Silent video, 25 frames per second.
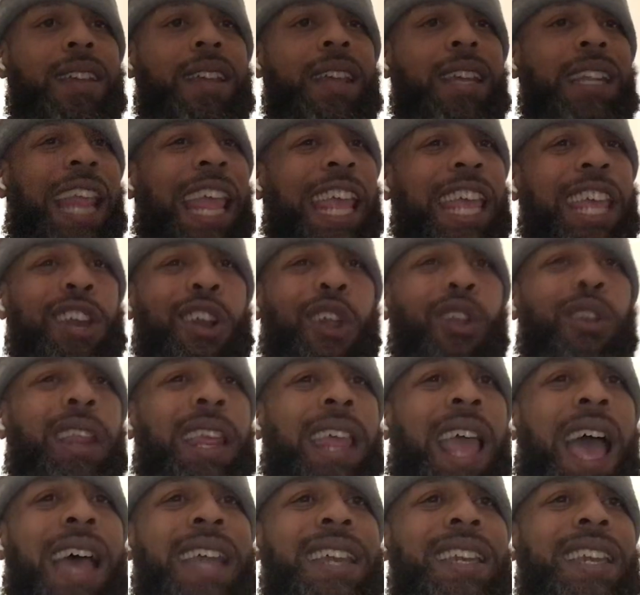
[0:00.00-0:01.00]
They can only
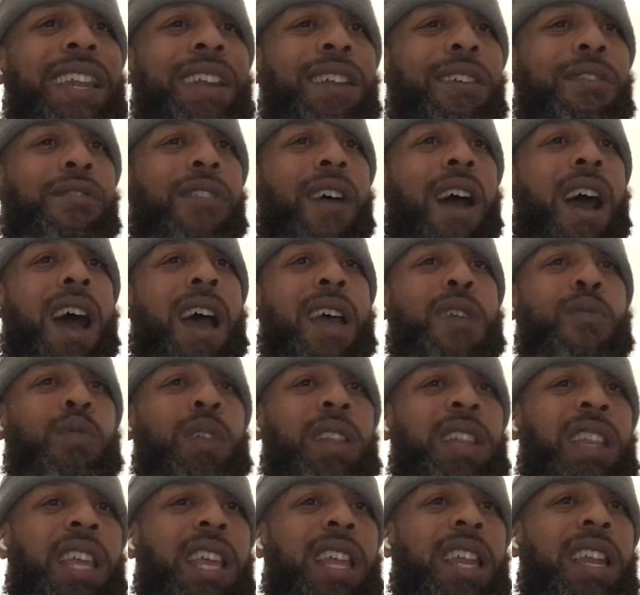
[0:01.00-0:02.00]
identify
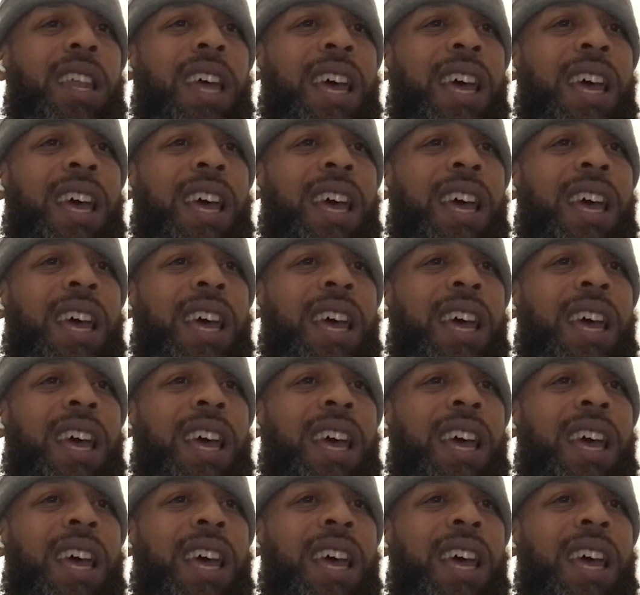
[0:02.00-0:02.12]
within